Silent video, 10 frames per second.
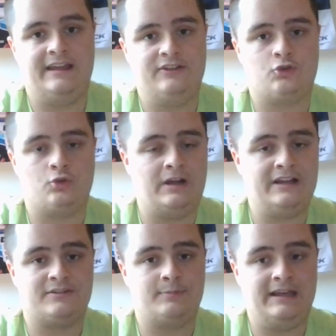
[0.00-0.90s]

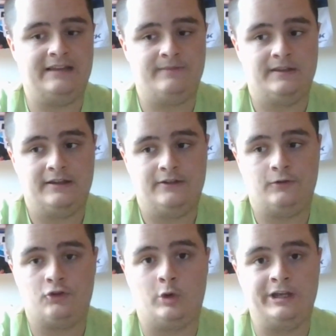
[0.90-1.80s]
Truex, man,
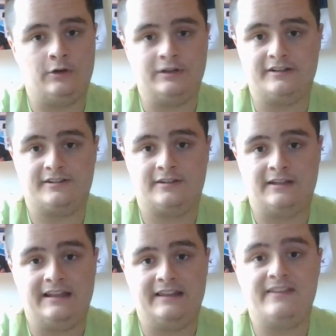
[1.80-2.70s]
the Toyotas,
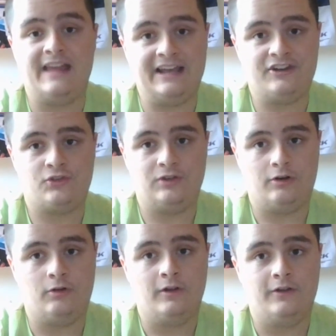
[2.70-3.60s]

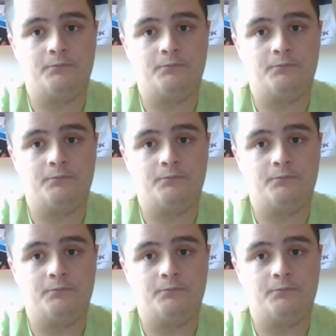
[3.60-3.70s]
Nashville.